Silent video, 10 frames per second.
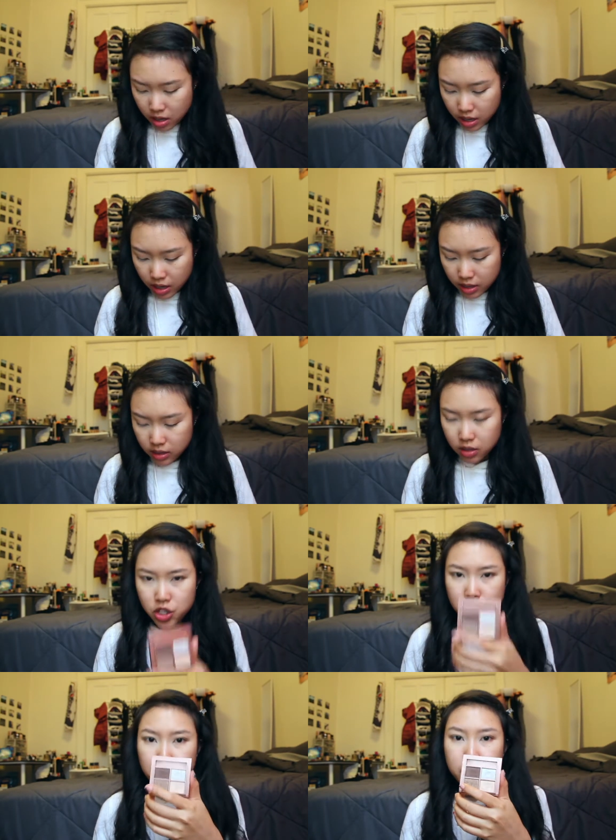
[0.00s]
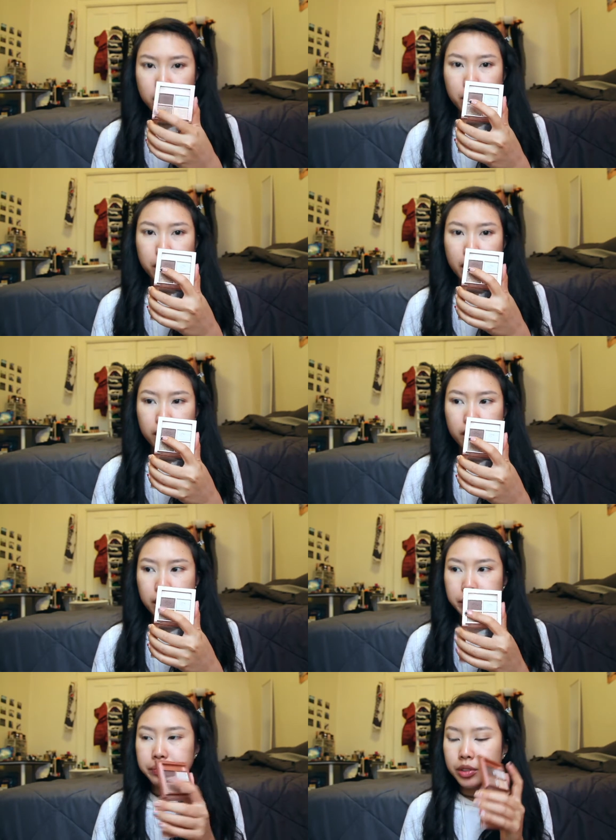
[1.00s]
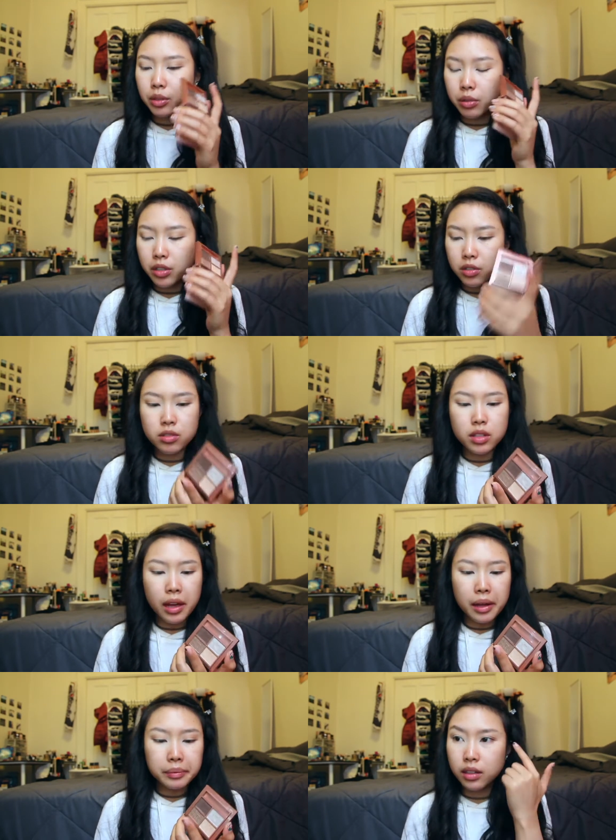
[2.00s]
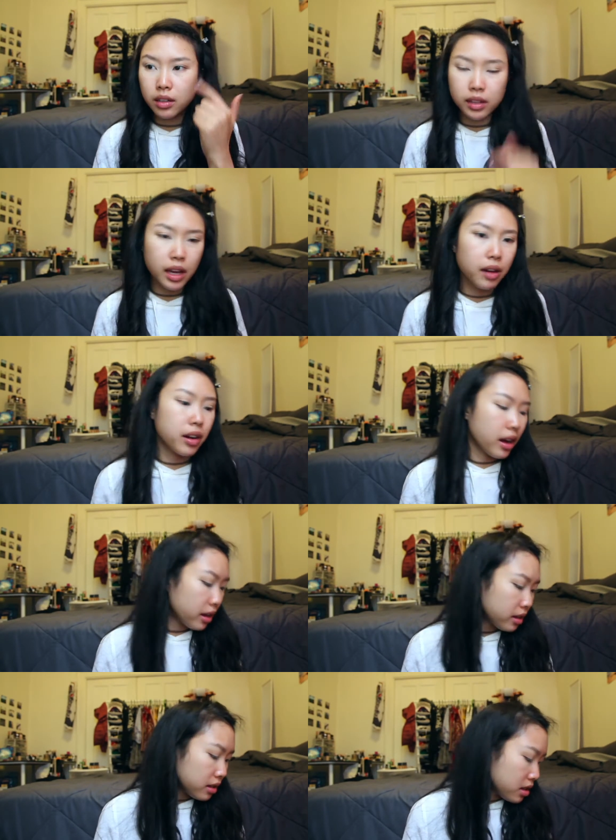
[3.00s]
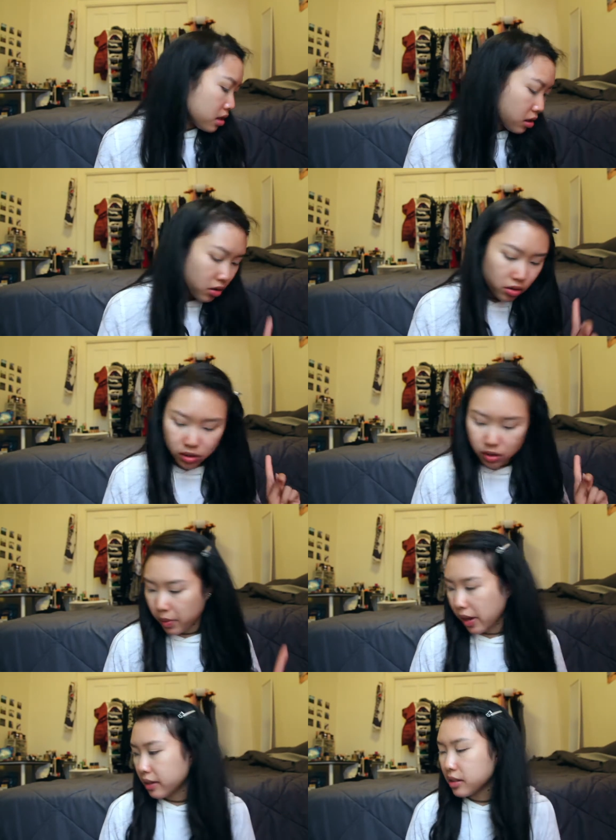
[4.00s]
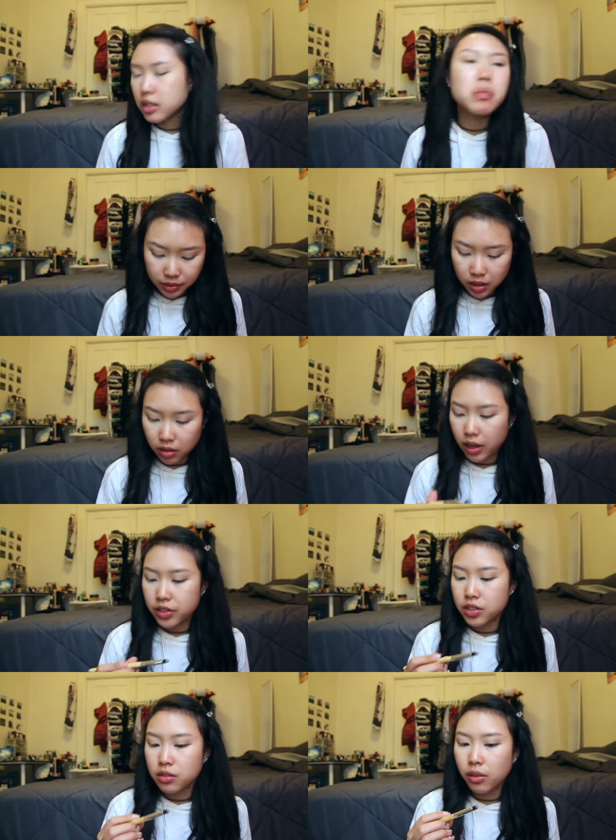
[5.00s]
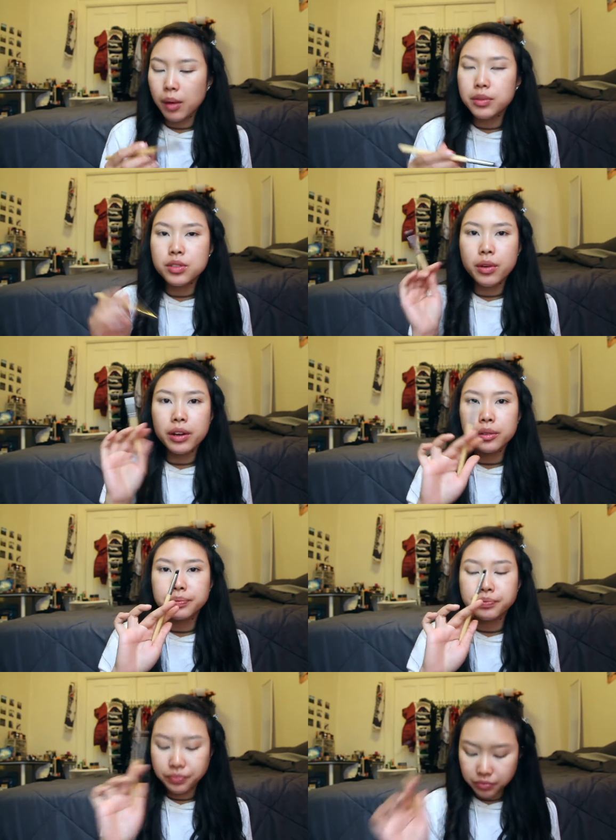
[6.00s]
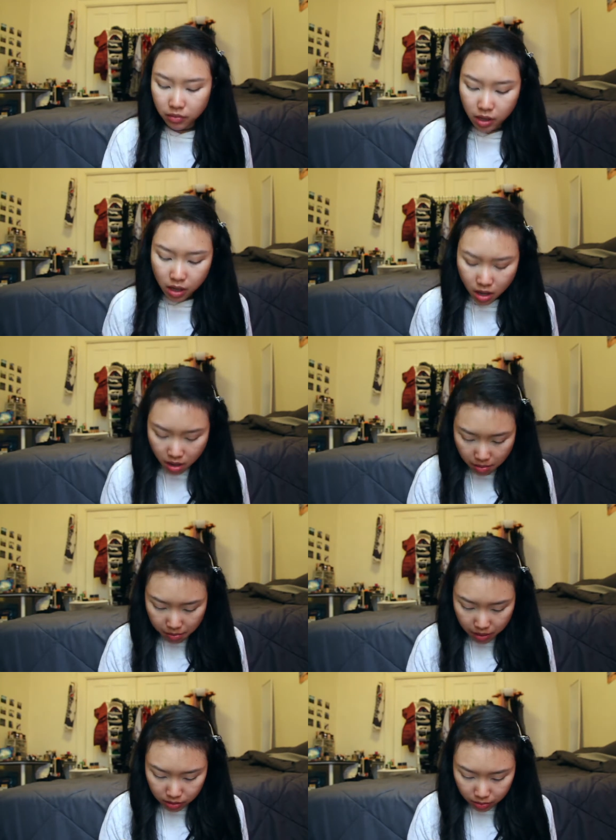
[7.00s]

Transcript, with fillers: And it has a shimmery dark brown in there. So I'm going to use that in the outer corner of my eyes. So I just grabbed this random pencil